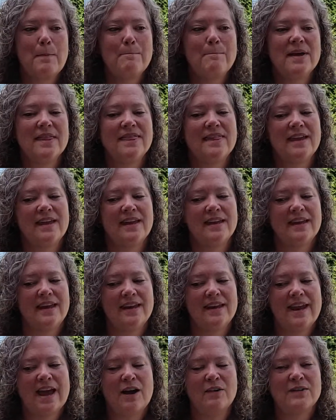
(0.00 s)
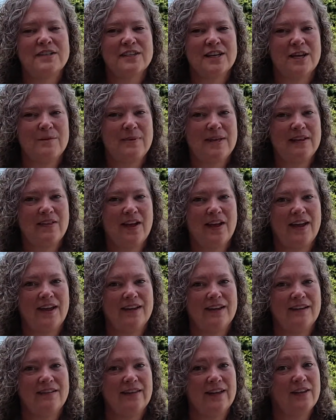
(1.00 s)
But then now it's going to be
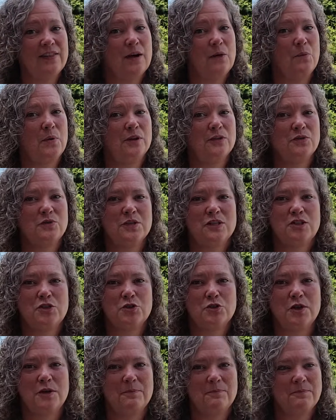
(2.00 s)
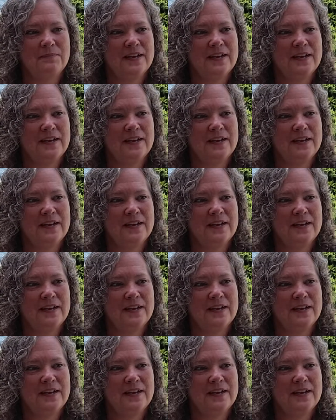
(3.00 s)
like that Welch Ridge trip.